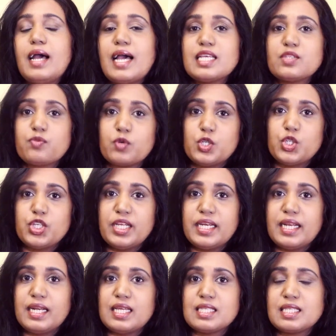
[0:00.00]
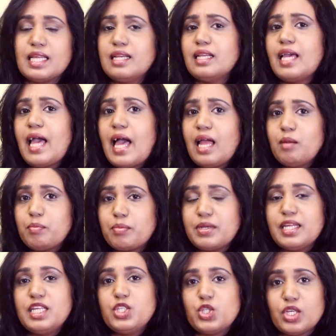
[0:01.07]
as fortunate as us, and help
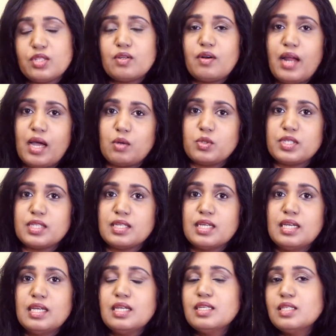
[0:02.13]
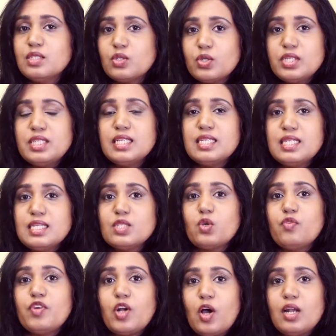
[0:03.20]
each other out. So it is
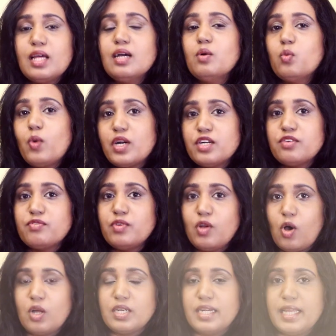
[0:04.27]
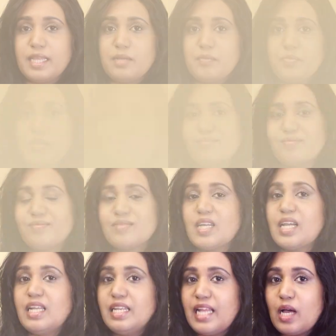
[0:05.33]
overall a wonderful holiday.
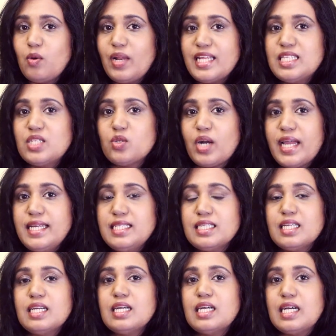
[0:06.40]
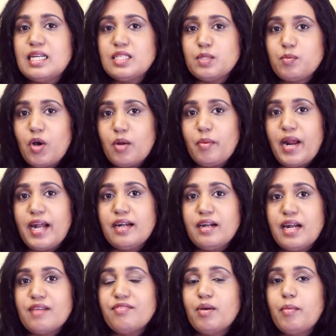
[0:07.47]
Now let's write a small
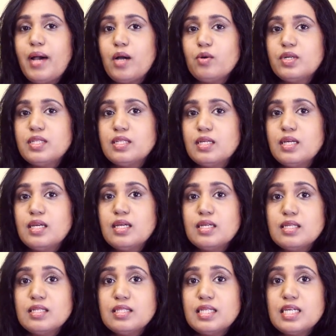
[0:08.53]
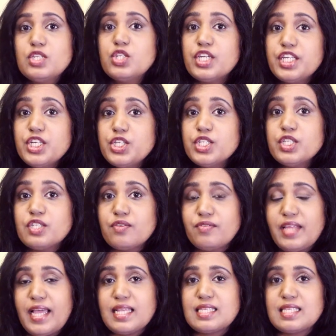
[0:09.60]
paragraph about the traditions of
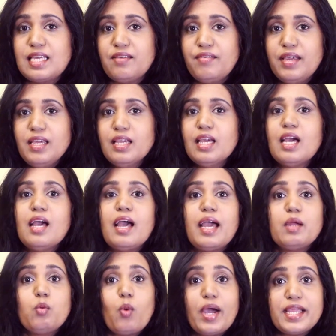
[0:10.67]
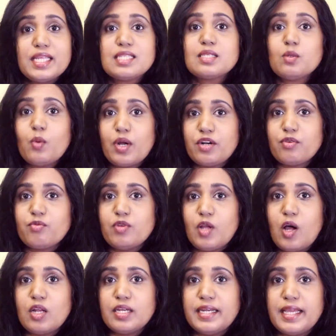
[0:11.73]
Thanksgiving and why it's a wonderful
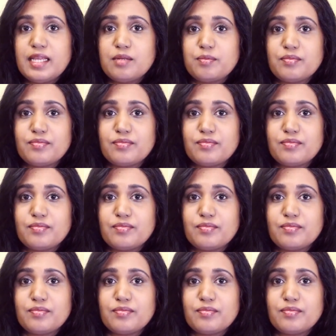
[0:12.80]
holiday.